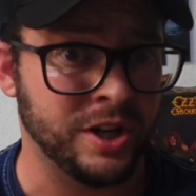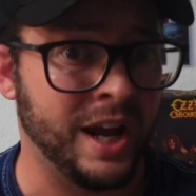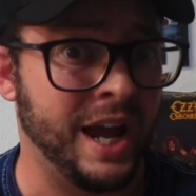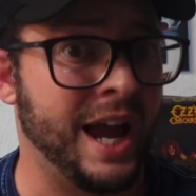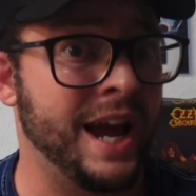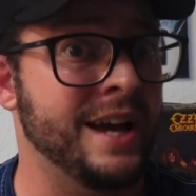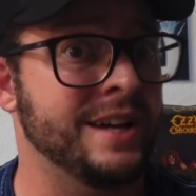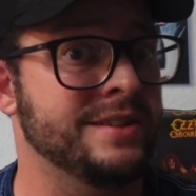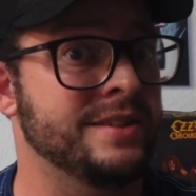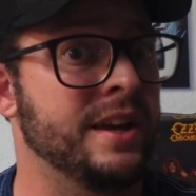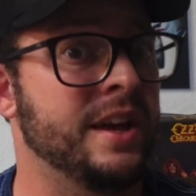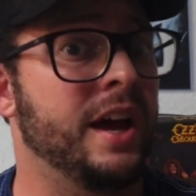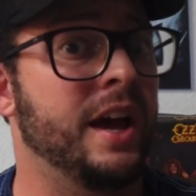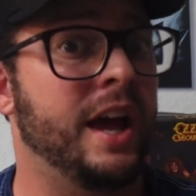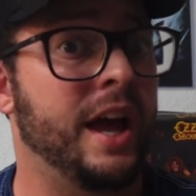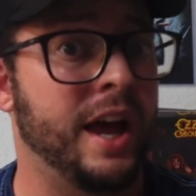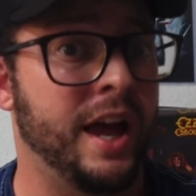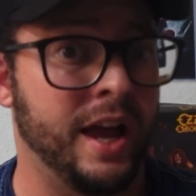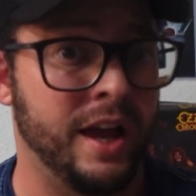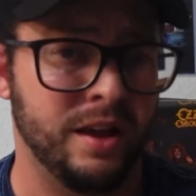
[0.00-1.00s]
has
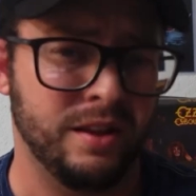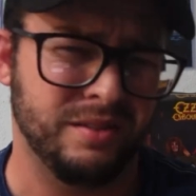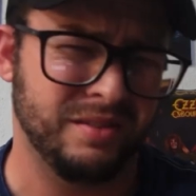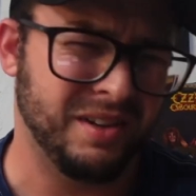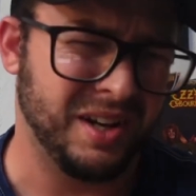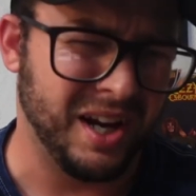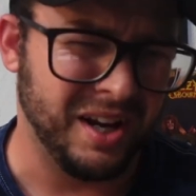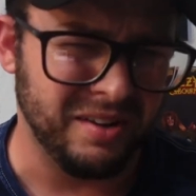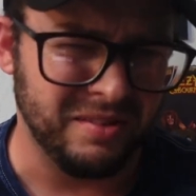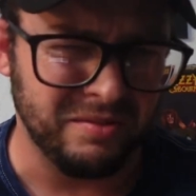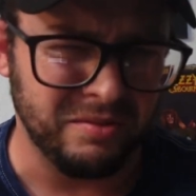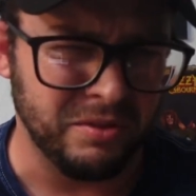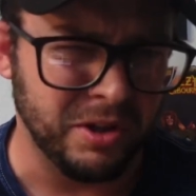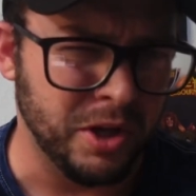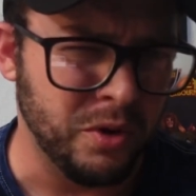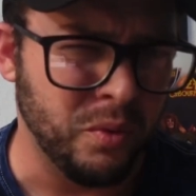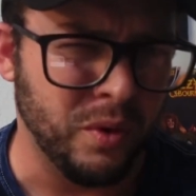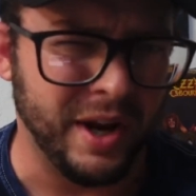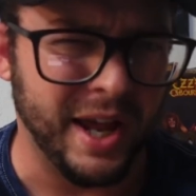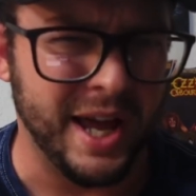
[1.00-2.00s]
a
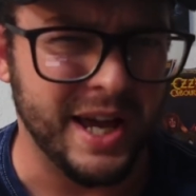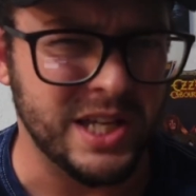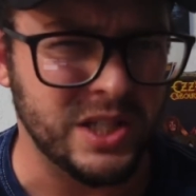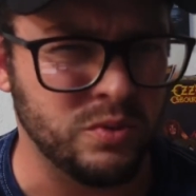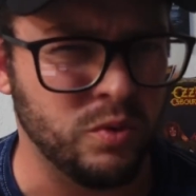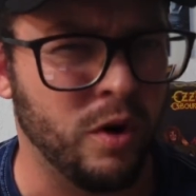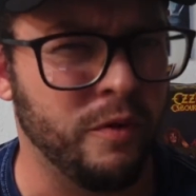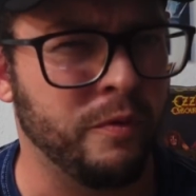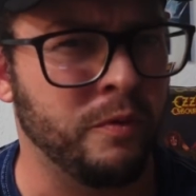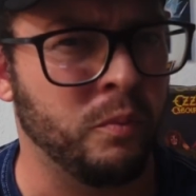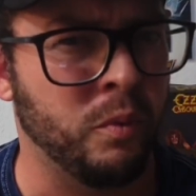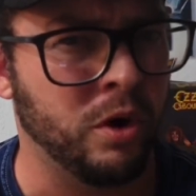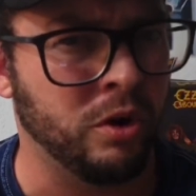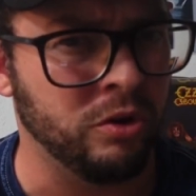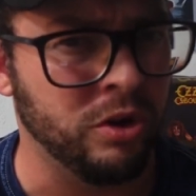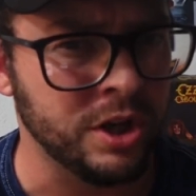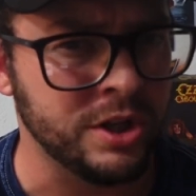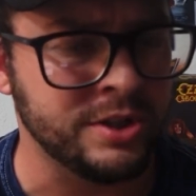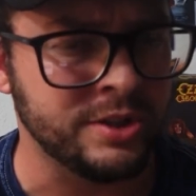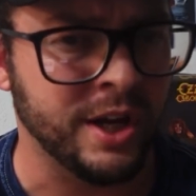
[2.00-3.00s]
lead one as well. From what it looks